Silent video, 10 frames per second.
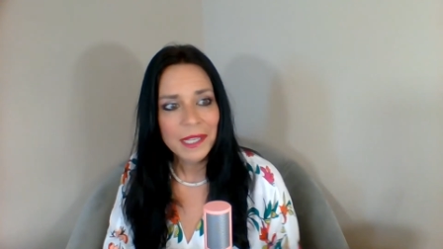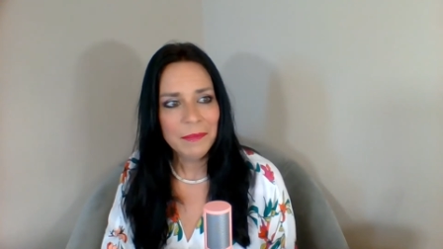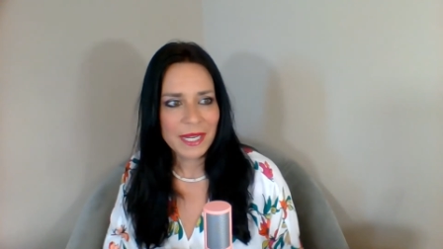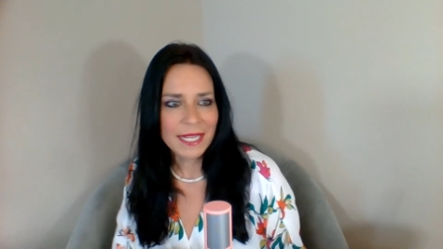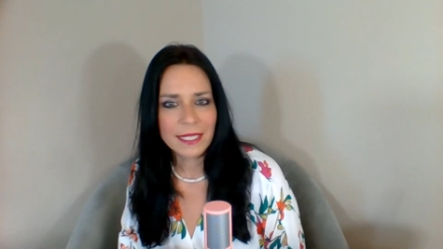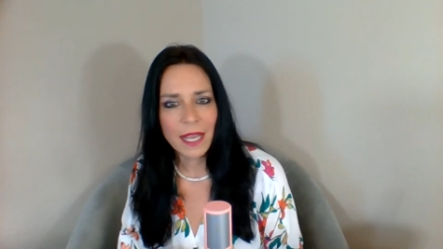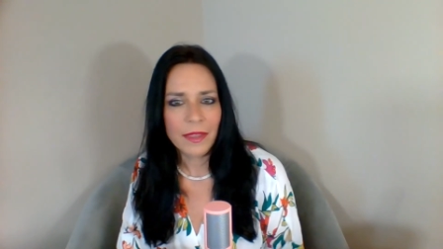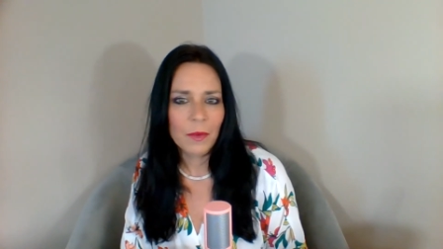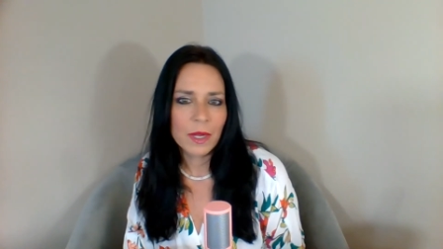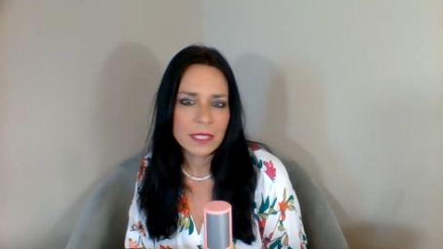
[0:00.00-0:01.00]
But he's a guy
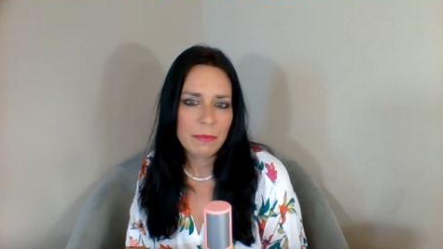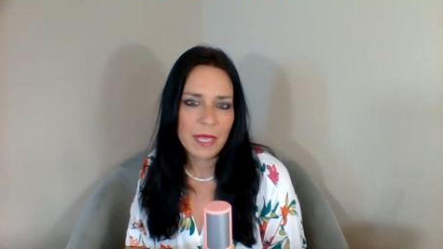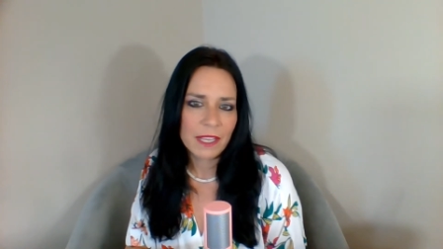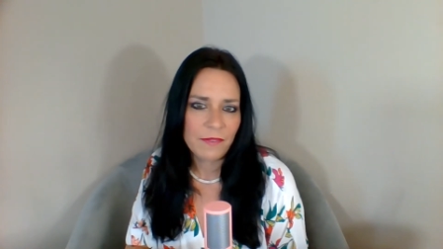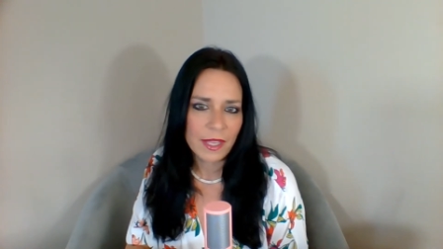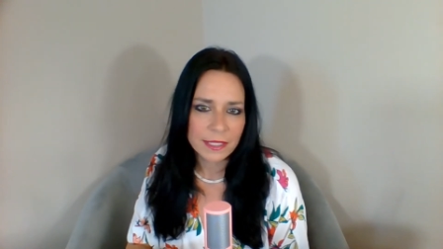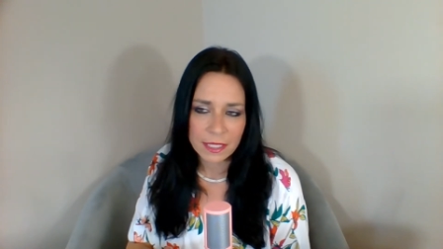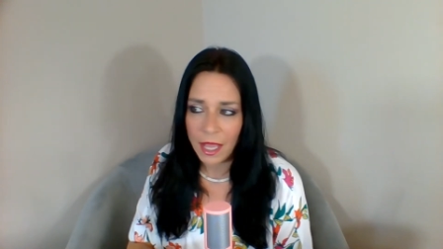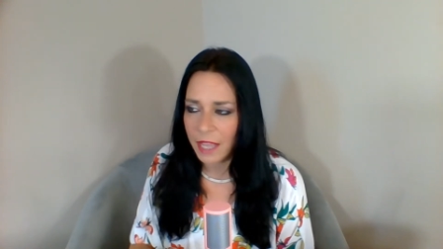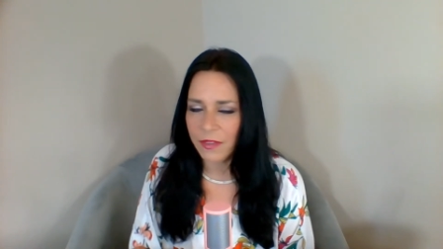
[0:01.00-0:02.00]
that wants a picket fence
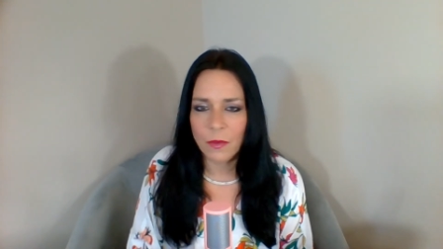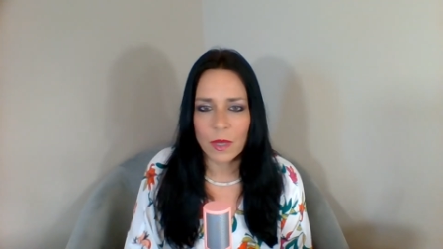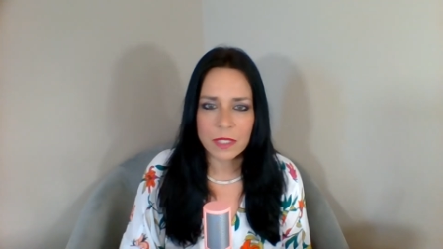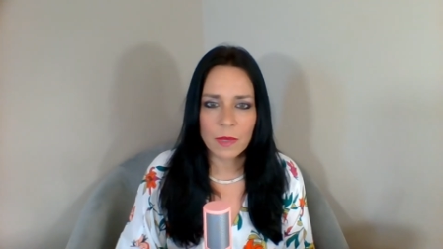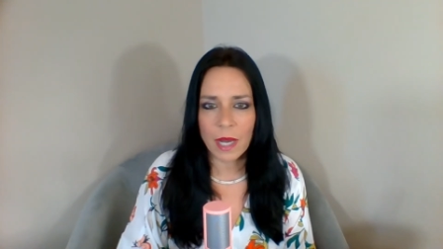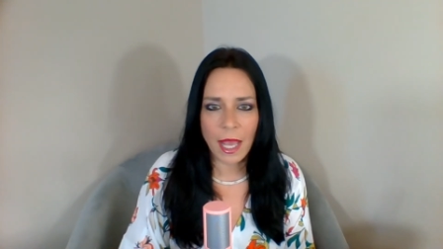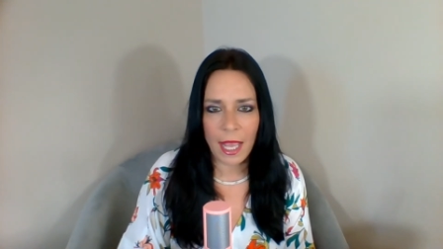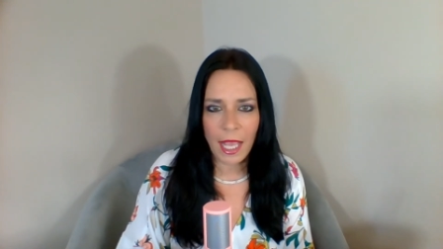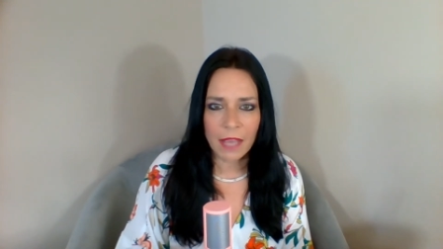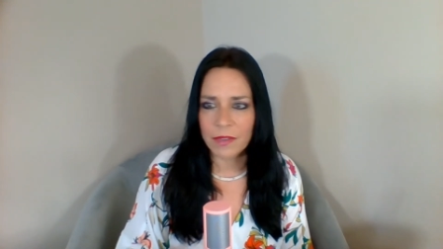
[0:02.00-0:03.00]
life. He wants what I have.